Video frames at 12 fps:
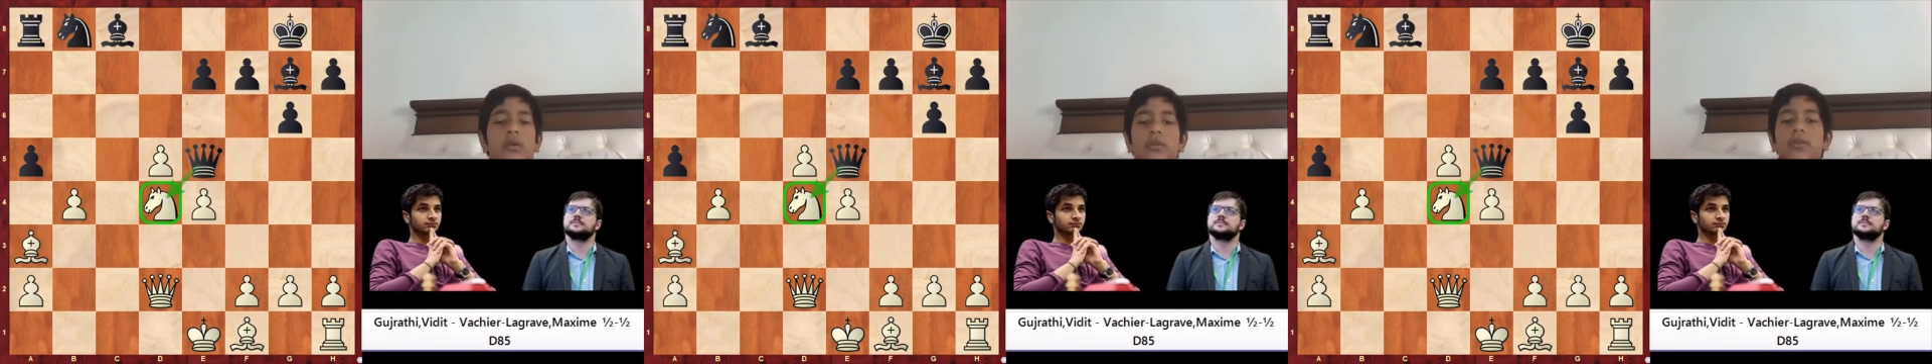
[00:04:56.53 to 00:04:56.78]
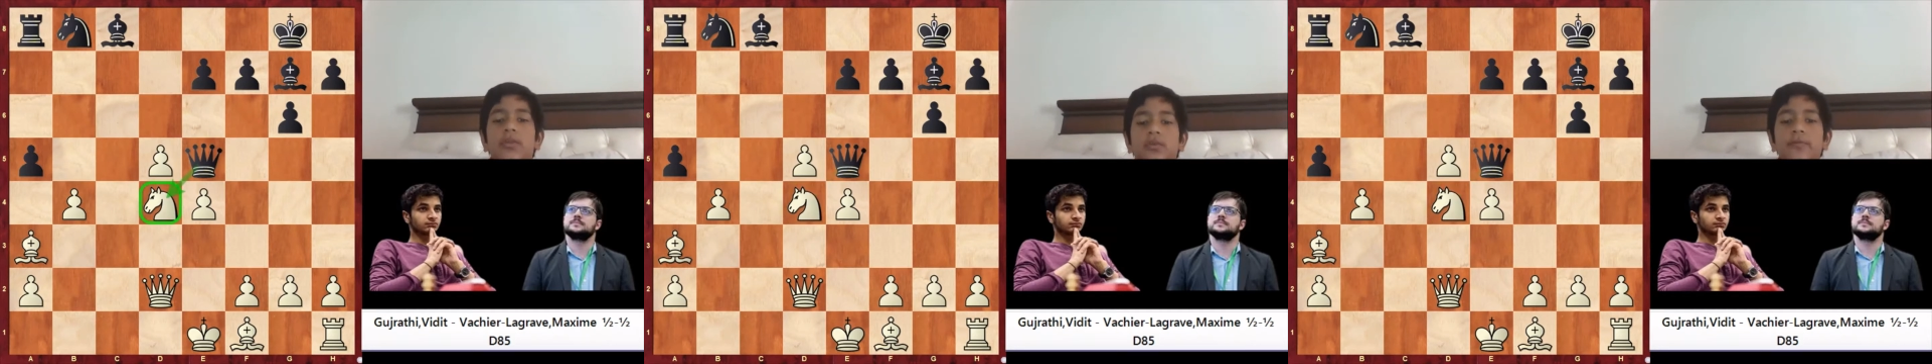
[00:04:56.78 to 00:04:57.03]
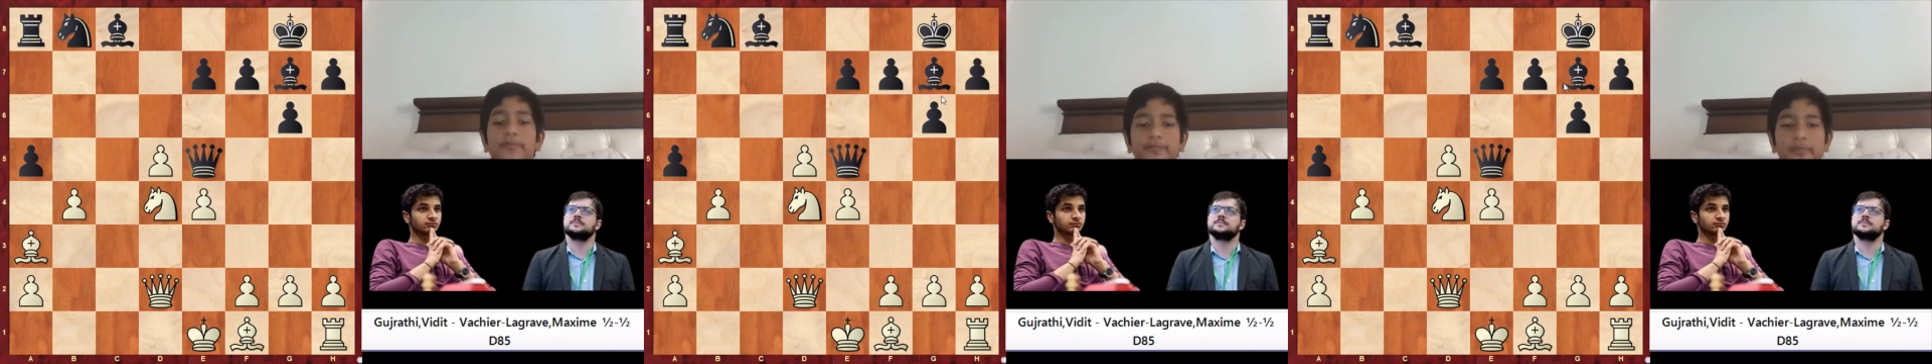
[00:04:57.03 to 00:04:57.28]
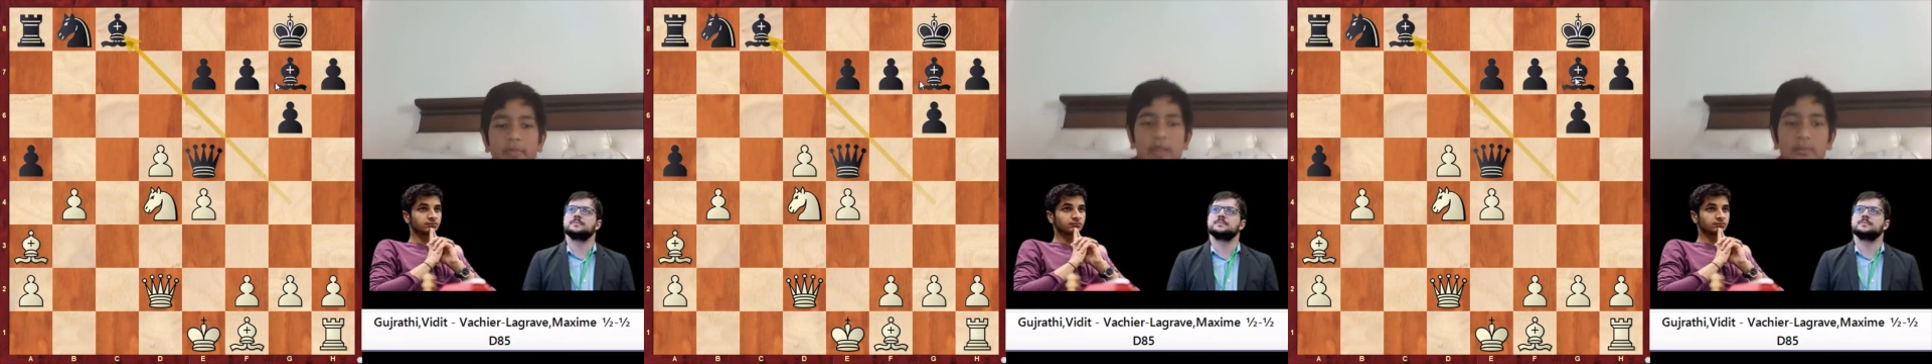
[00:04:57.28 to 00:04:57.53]
so
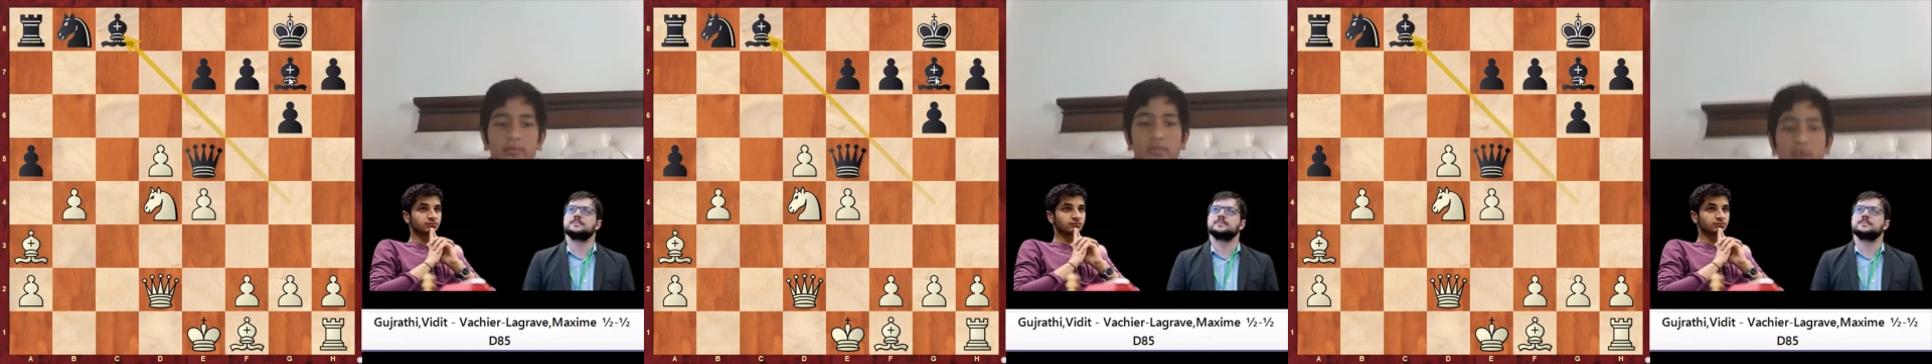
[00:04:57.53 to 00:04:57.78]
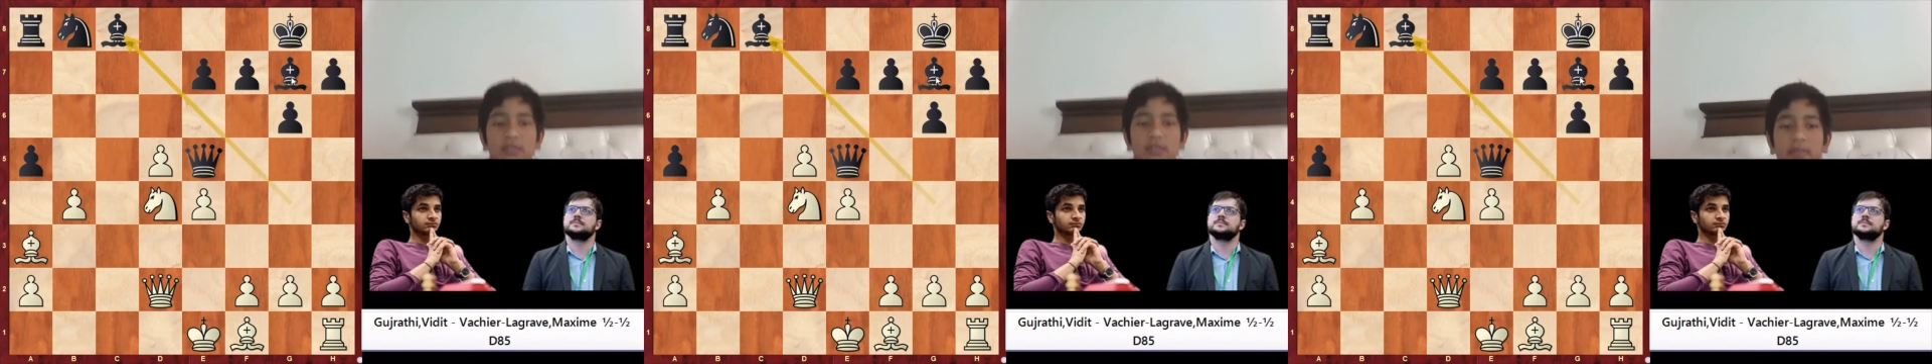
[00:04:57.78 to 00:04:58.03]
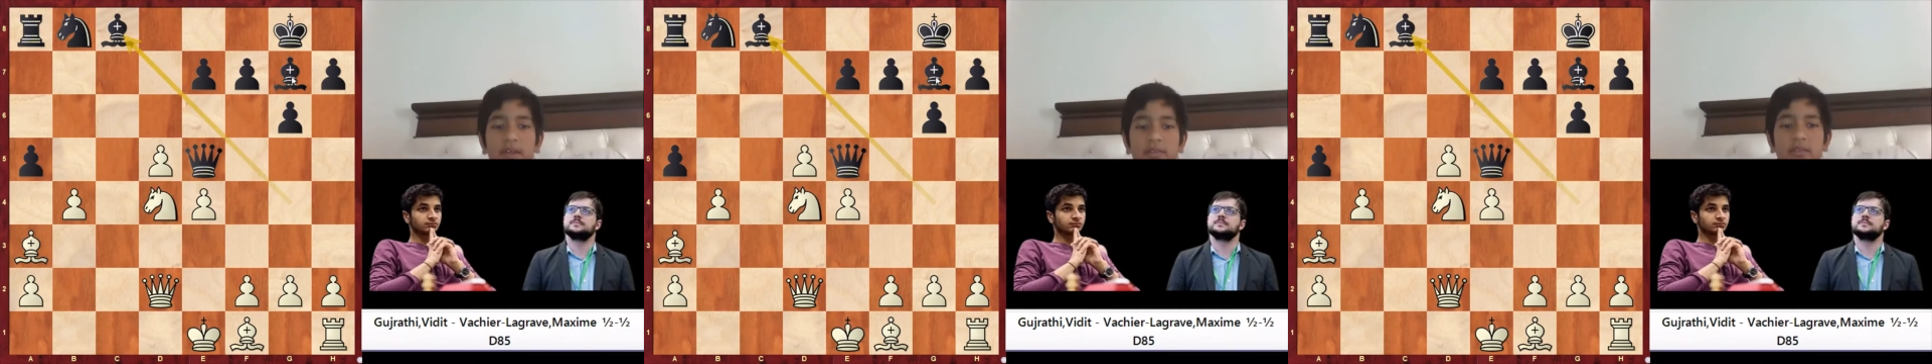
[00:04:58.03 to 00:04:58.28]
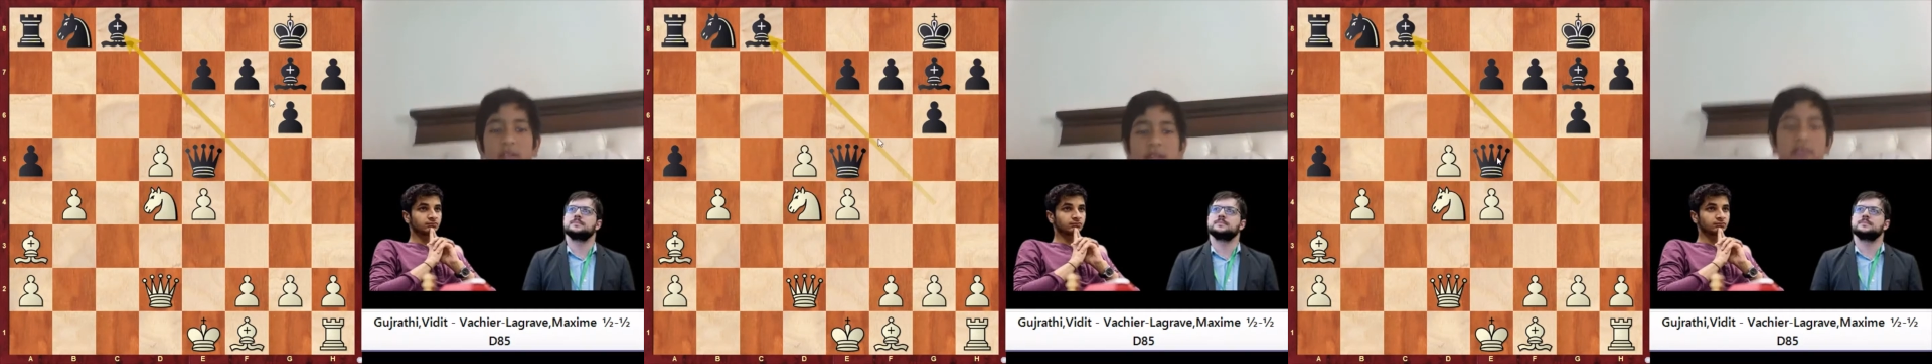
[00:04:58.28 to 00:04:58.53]
what basically